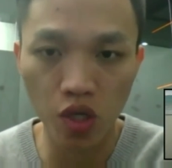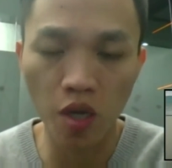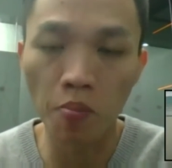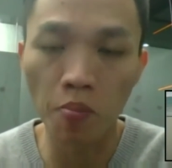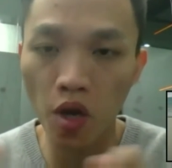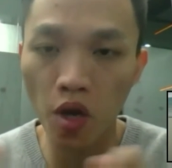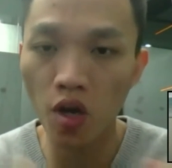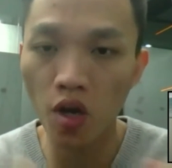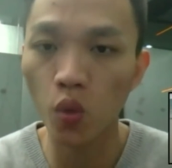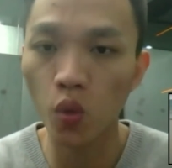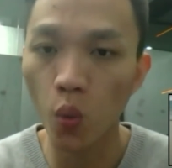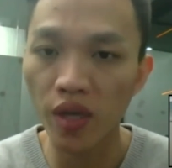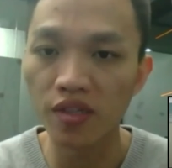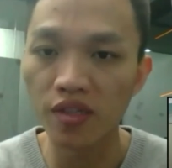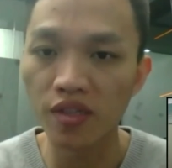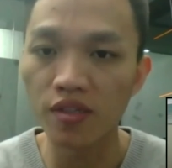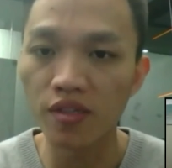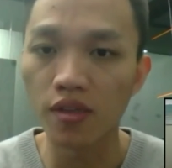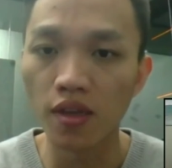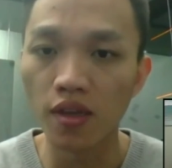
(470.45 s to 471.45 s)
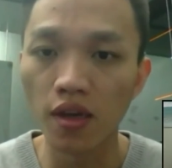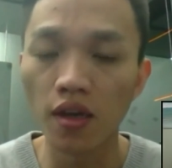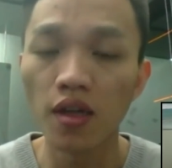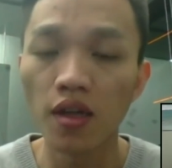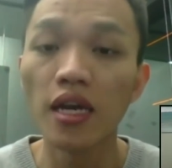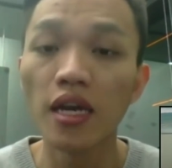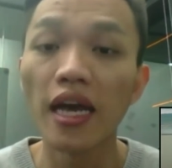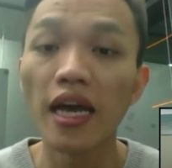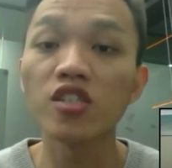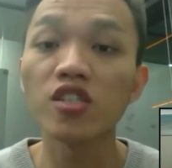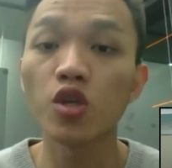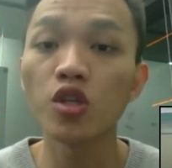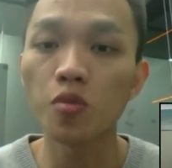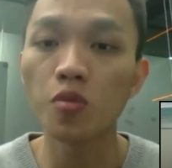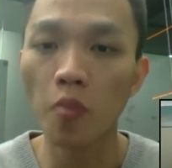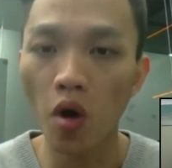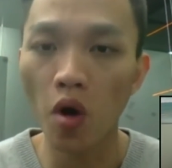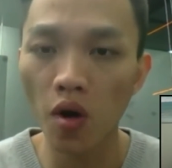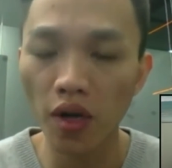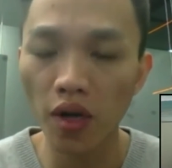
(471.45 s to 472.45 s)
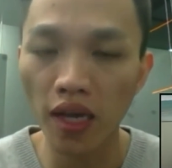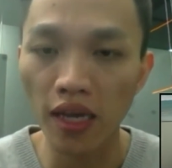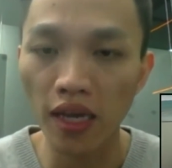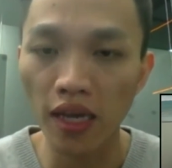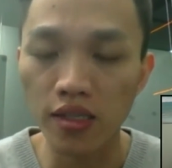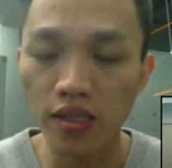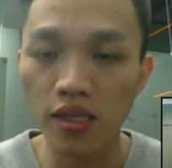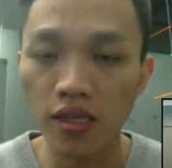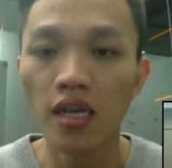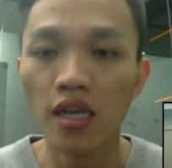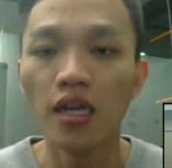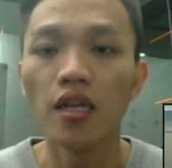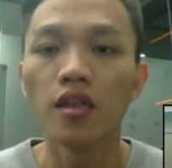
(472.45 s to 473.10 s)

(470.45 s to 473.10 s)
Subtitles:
compared with the exchange market,